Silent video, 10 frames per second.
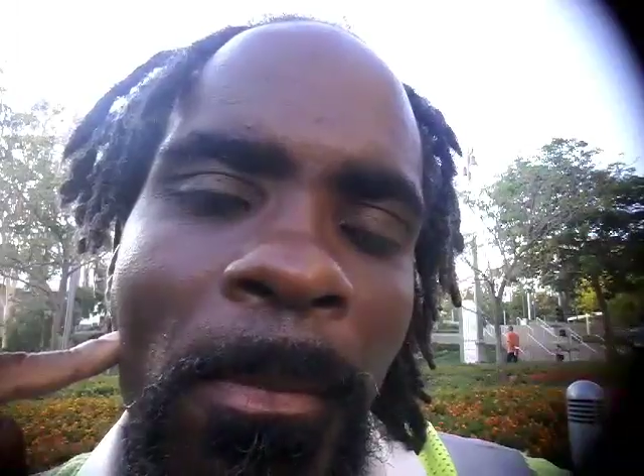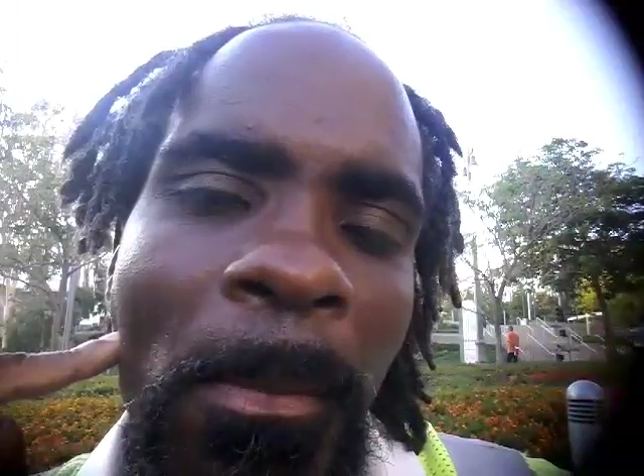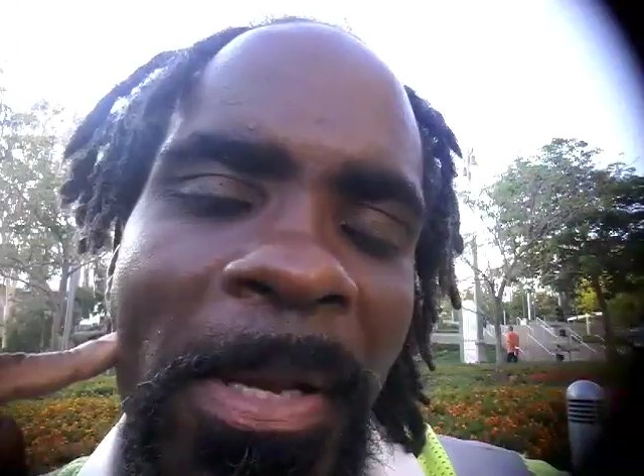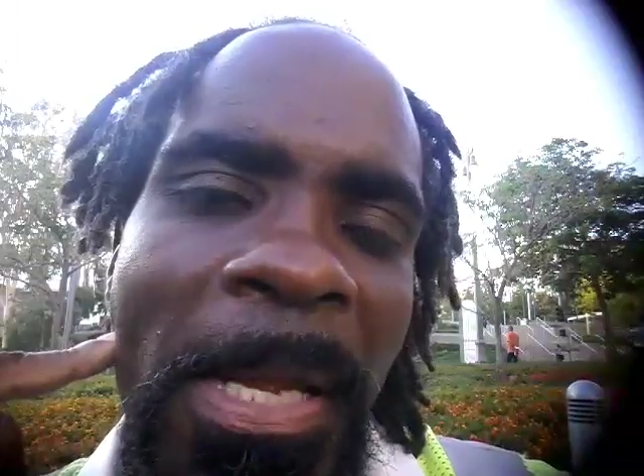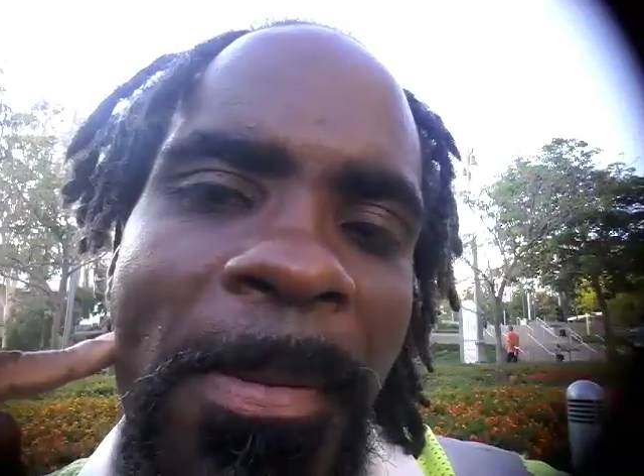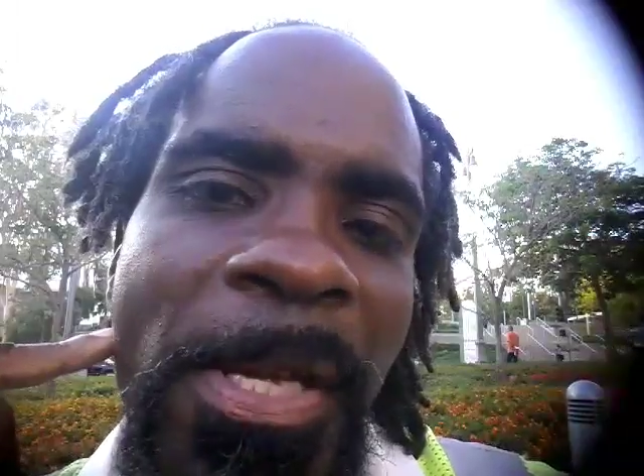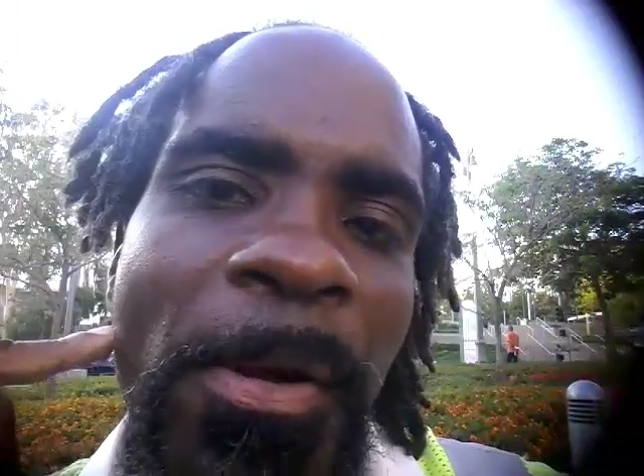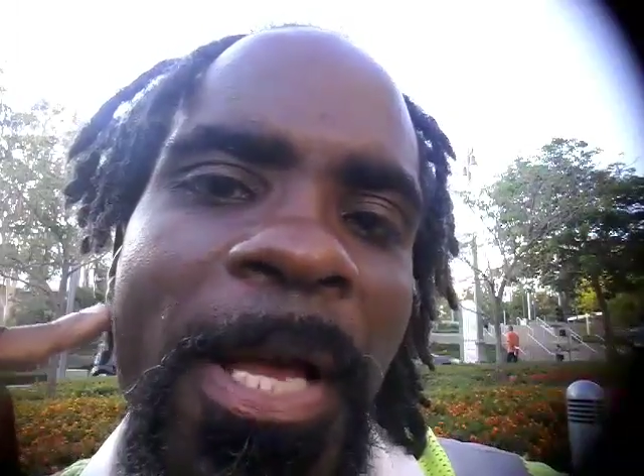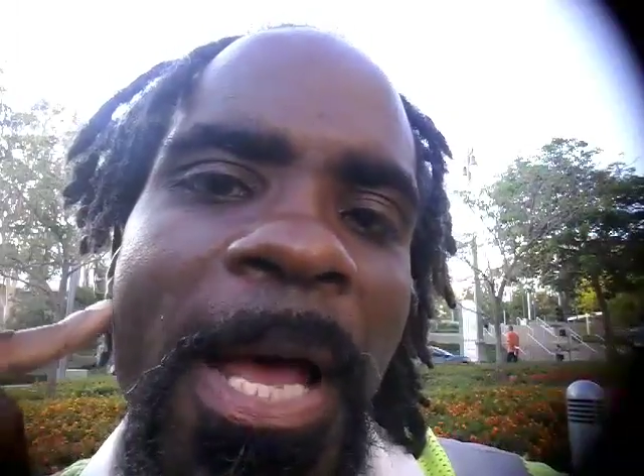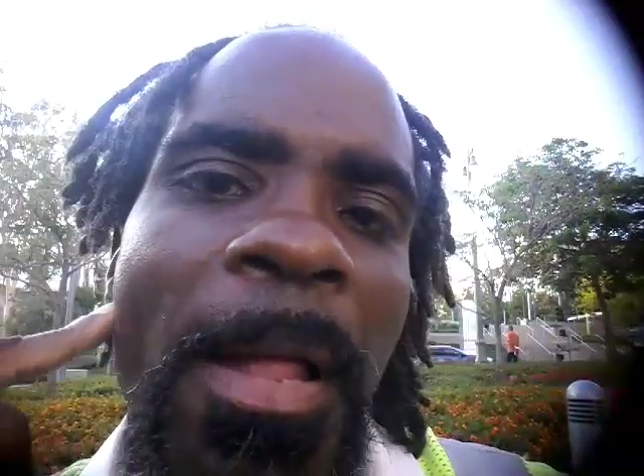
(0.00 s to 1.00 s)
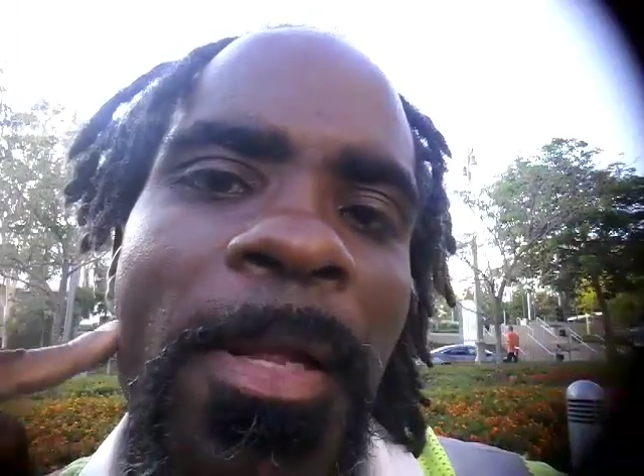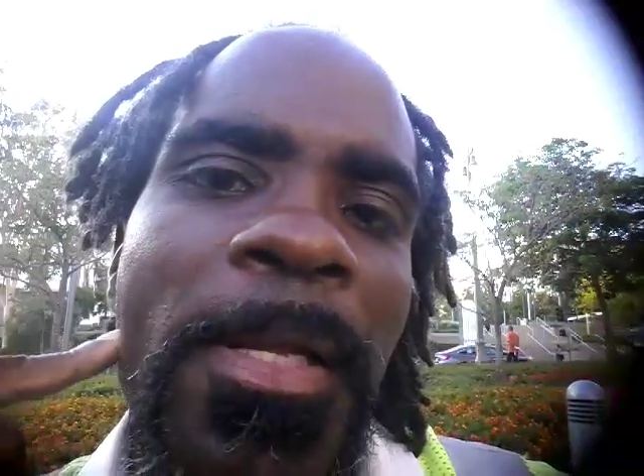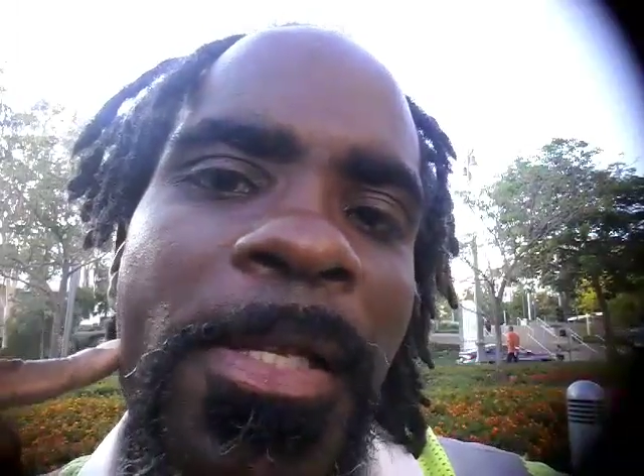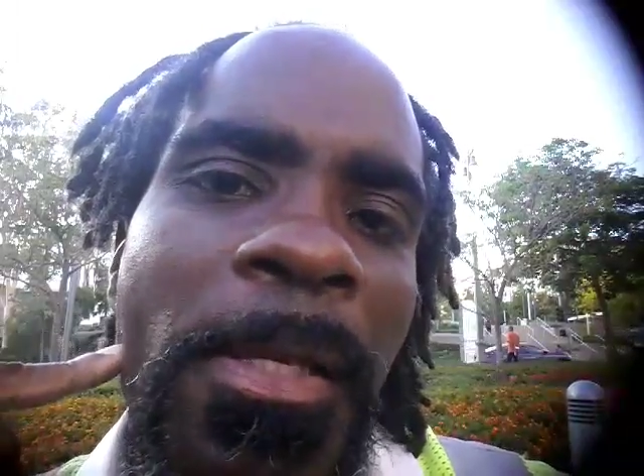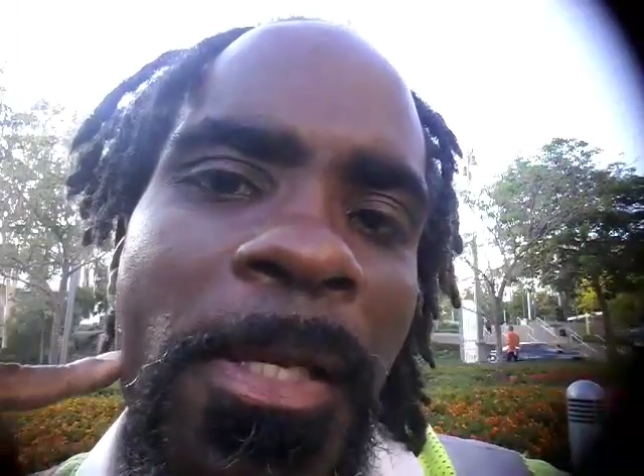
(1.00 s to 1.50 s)
my name is Aaron
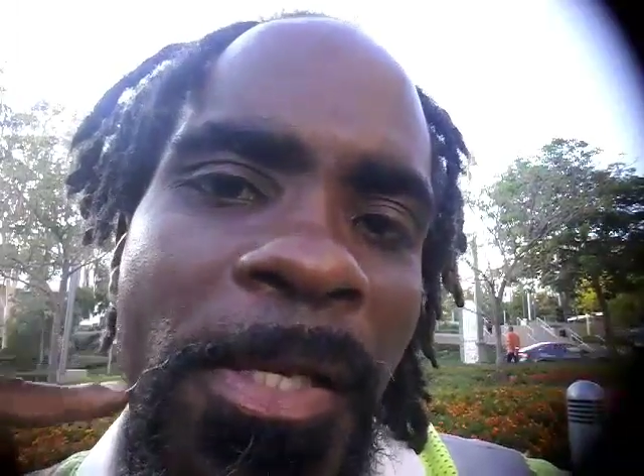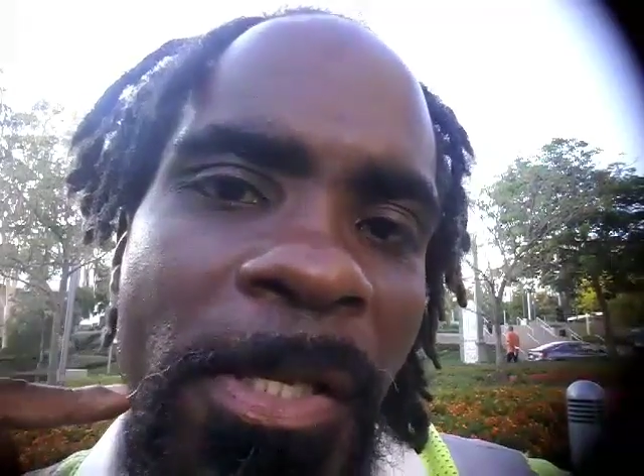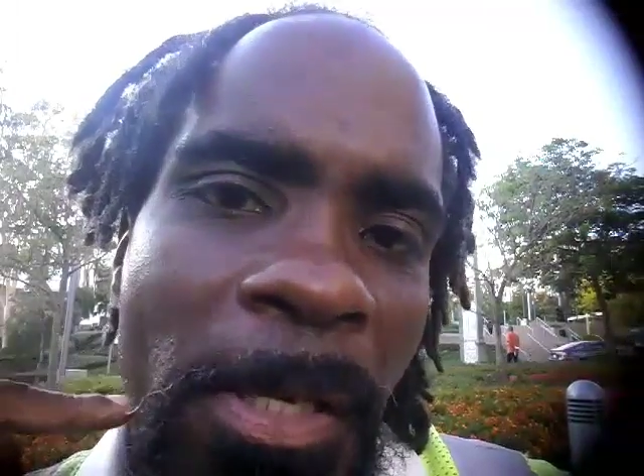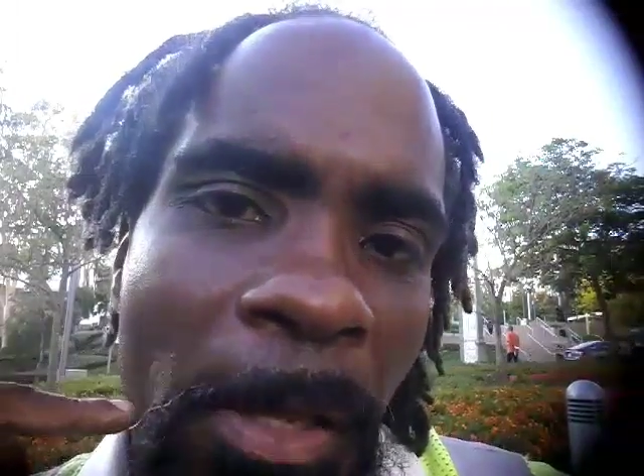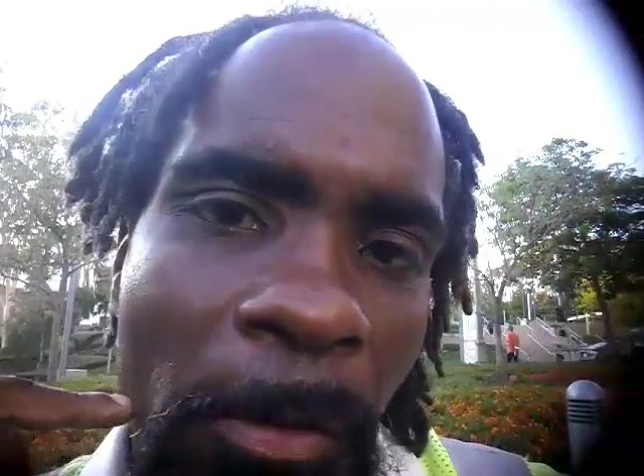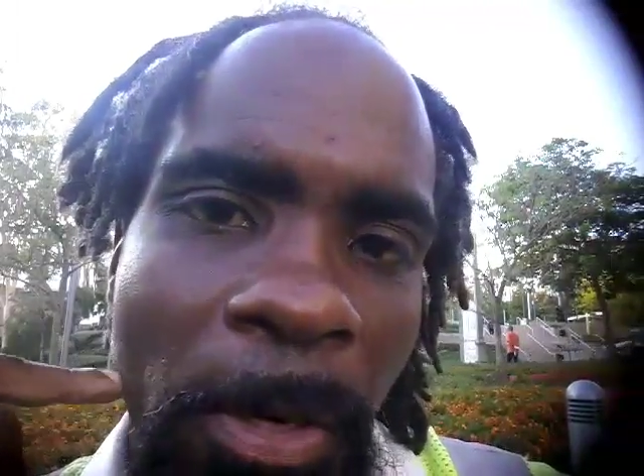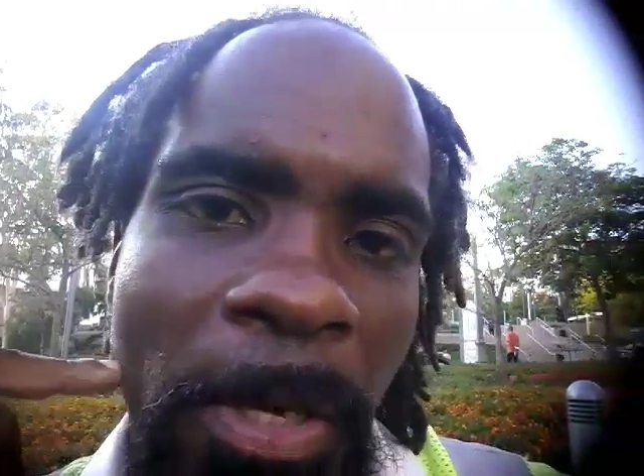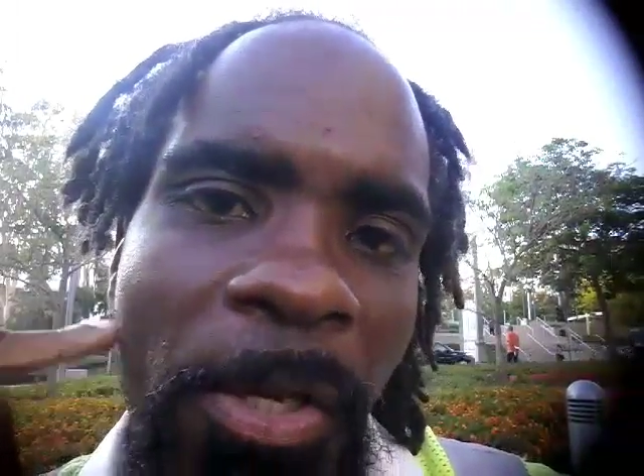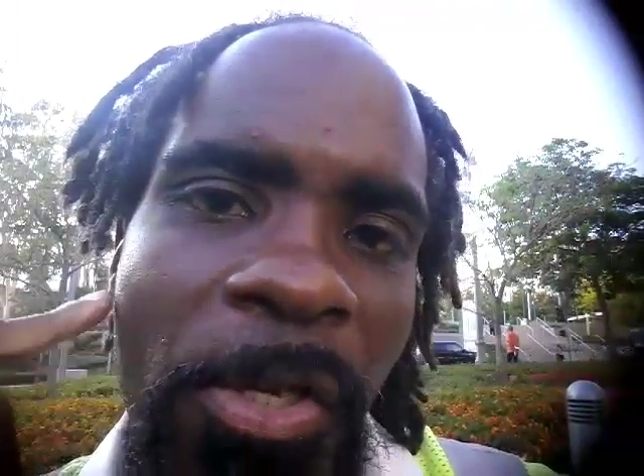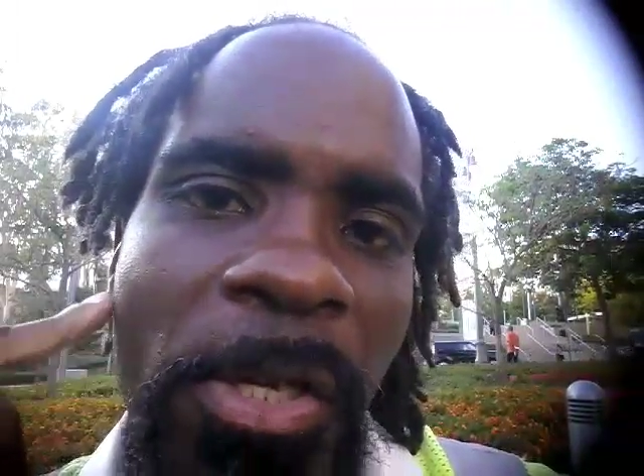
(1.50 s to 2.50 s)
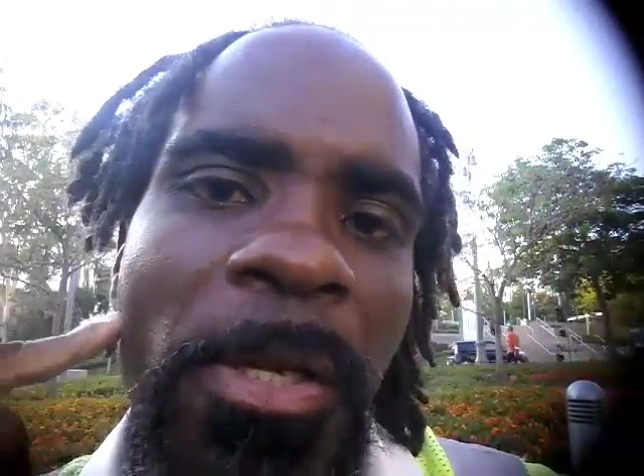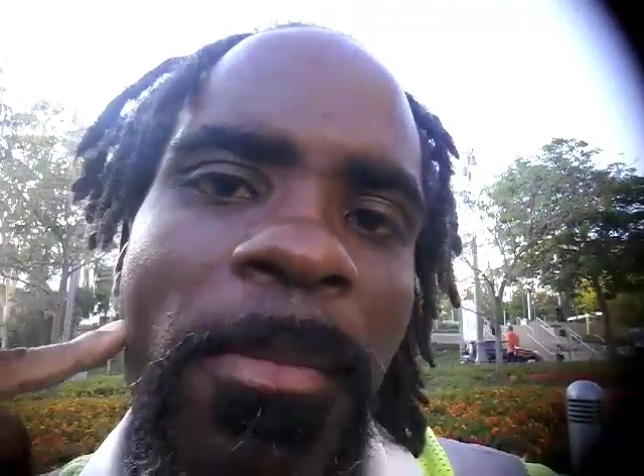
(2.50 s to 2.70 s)
Collins and this is another rendition